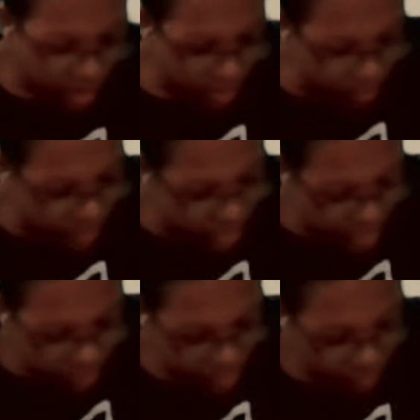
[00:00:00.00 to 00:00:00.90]
him.
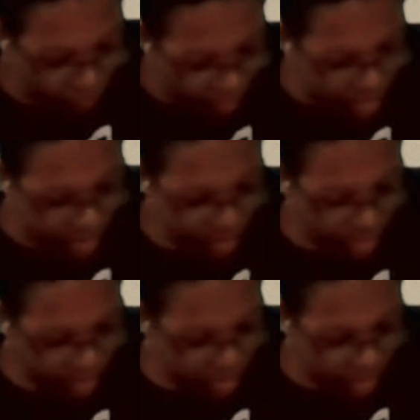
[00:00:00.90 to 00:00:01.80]
He was running.
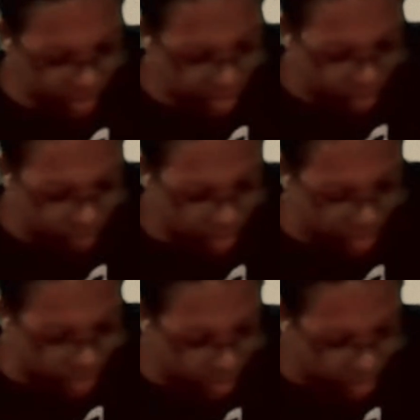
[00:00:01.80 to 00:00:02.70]

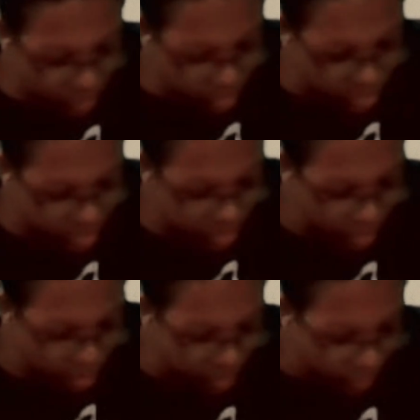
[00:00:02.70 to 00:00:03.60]
It was
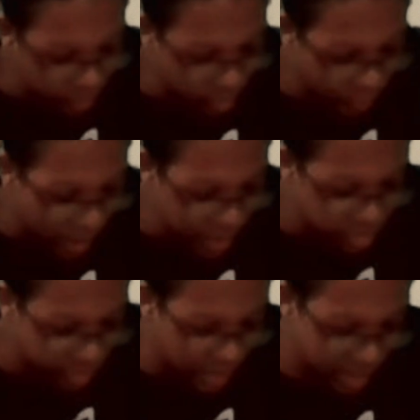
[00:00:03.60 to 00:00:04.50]
during their
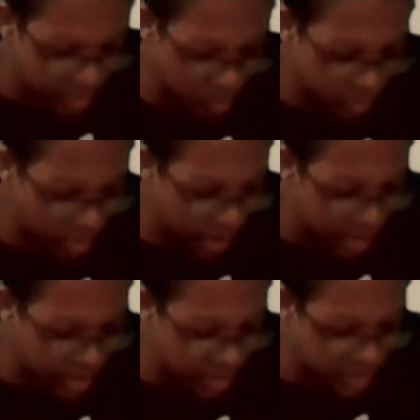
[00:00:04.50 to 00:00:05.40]
exercise period,
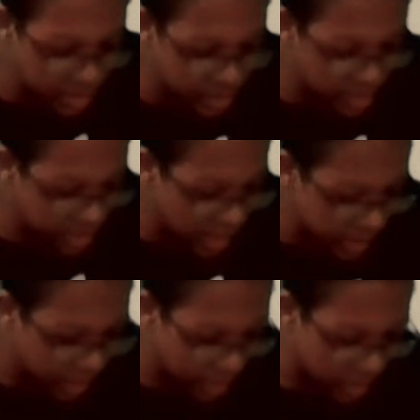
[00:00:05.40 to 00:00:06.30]
and they
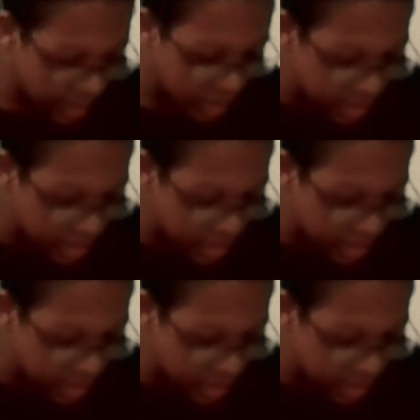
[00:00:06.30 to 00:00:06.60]
said he